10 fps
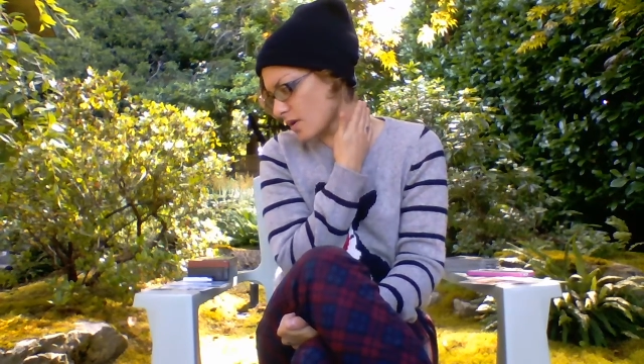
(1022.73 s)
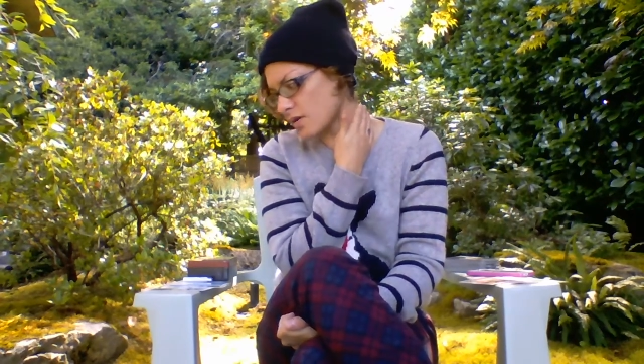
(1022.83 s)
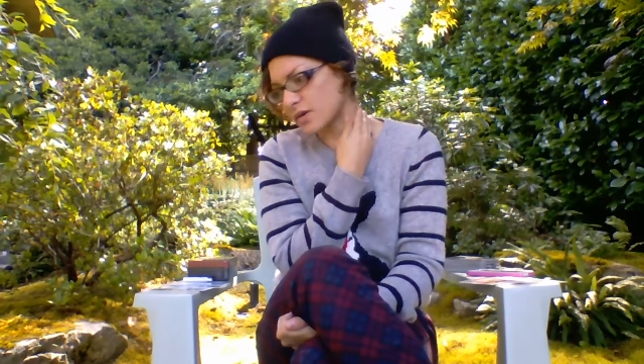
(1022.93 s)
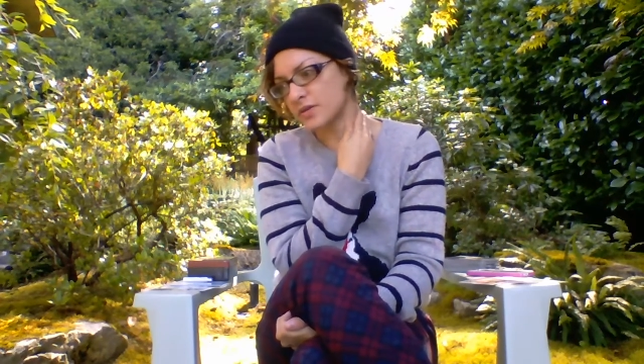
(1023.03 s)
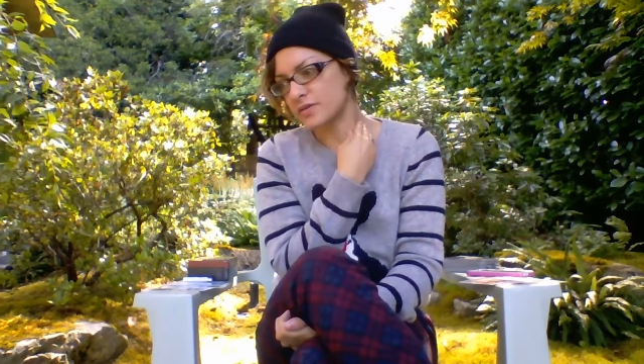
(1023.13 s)

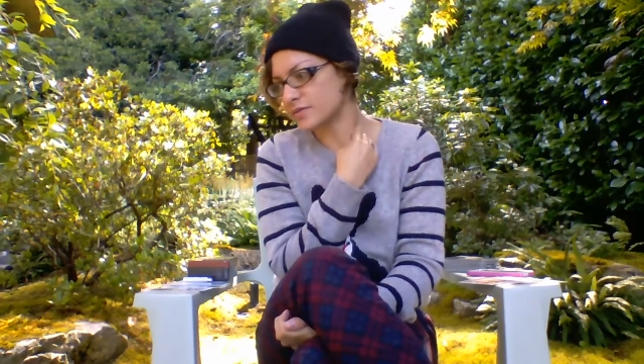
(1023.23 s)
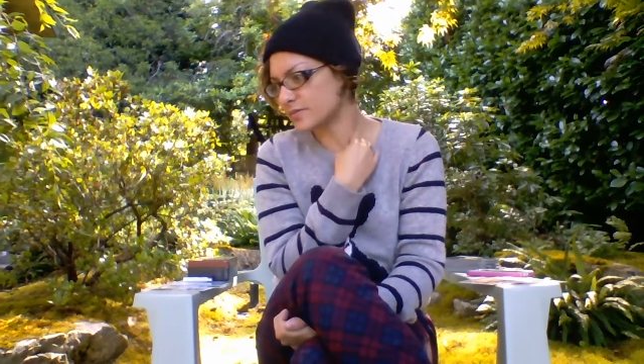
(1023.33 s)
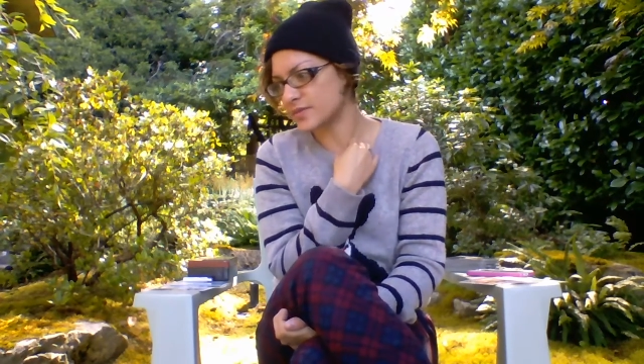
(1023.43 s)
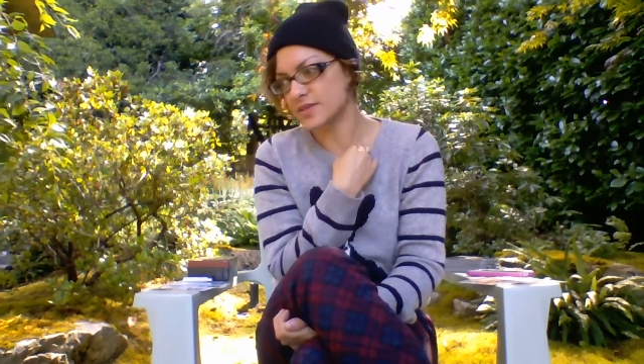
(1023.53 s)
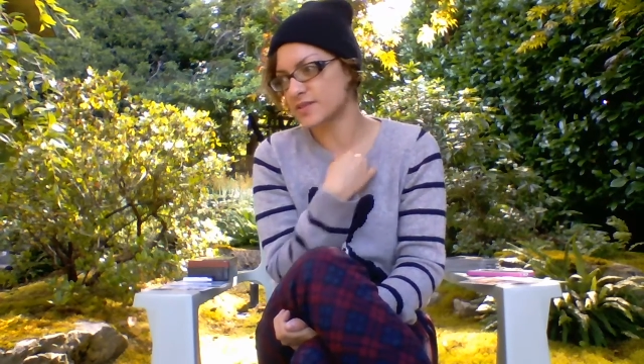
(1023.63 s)
or
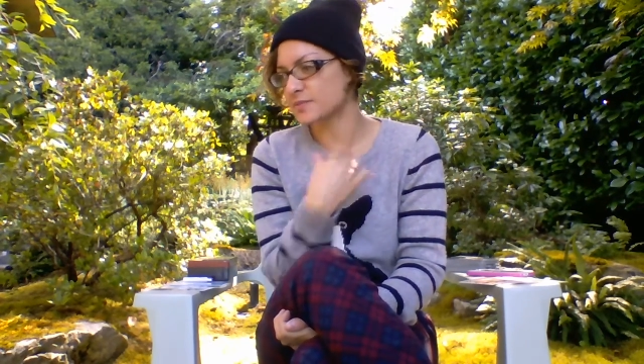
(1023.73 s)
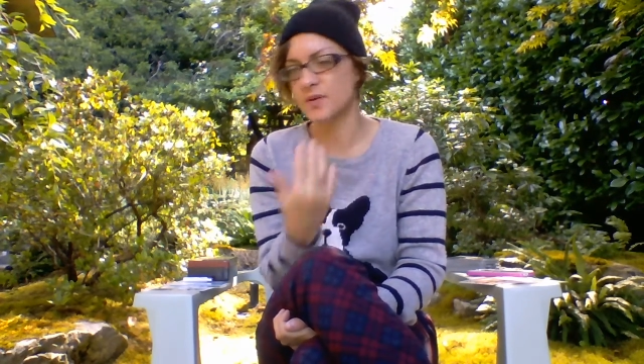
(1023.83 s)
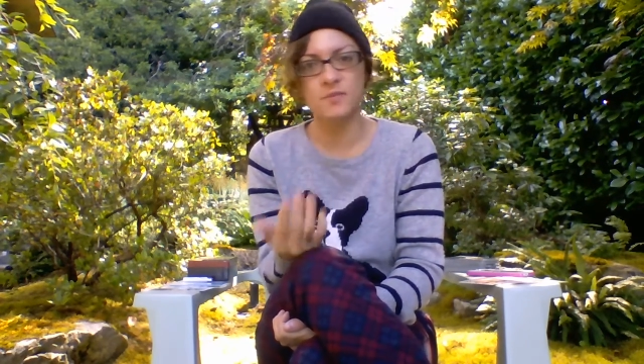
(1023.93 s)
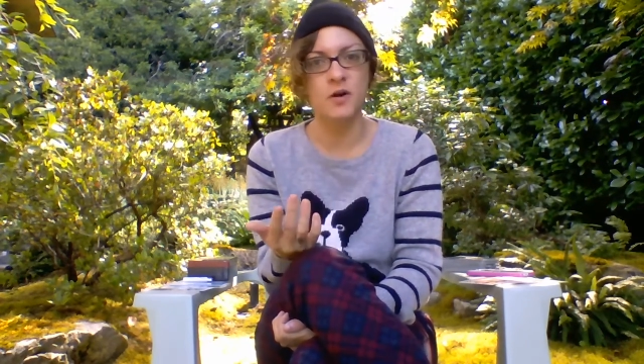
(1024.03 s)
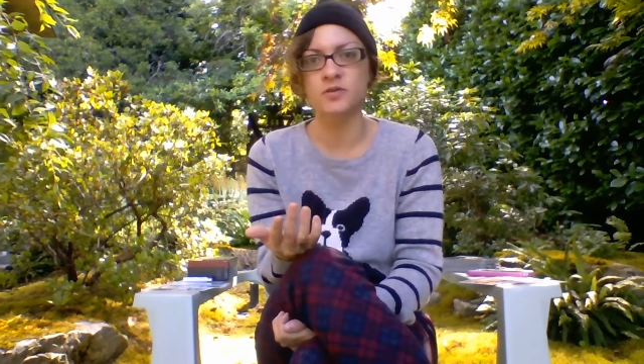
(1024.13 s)
this
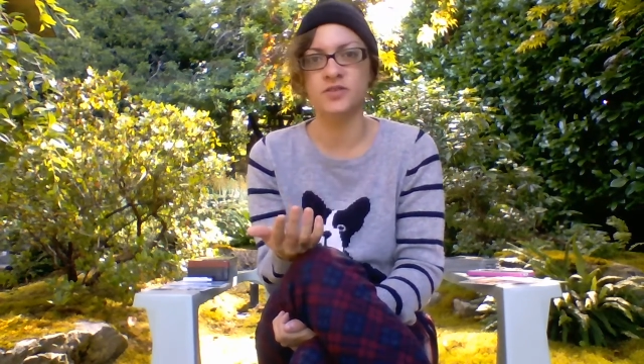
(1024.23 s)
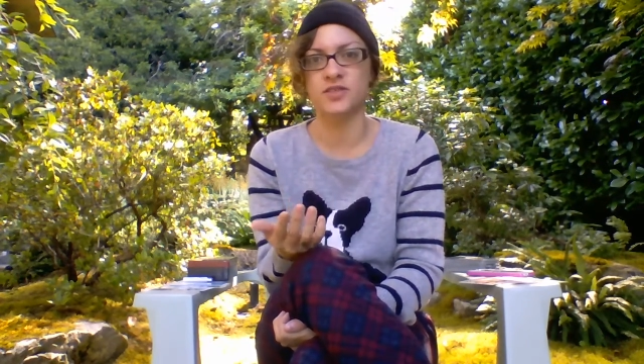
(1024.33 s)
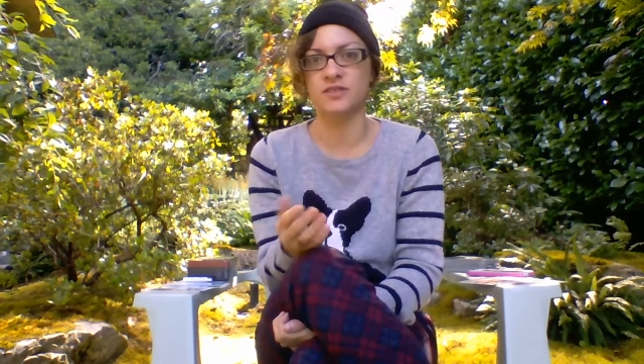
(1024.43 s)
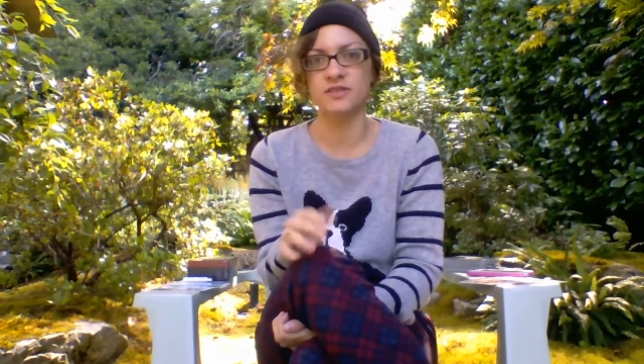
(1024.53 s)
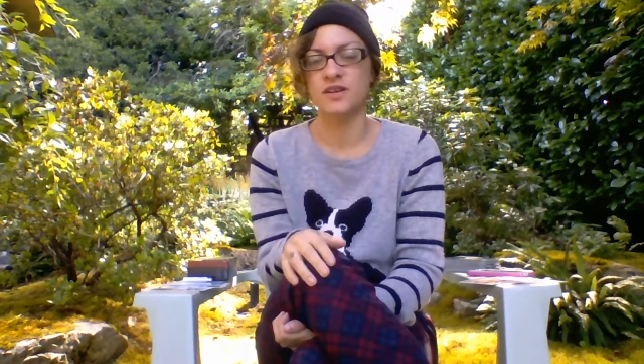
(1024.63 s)

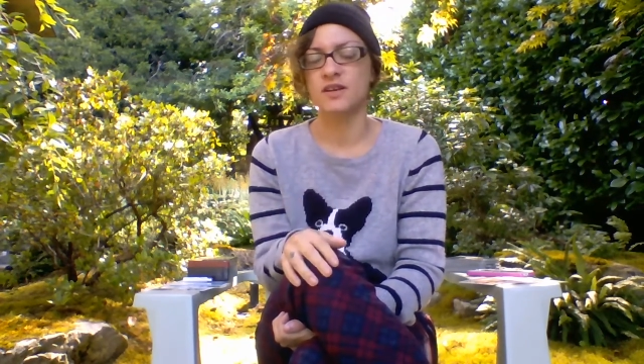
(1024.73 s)
promotion,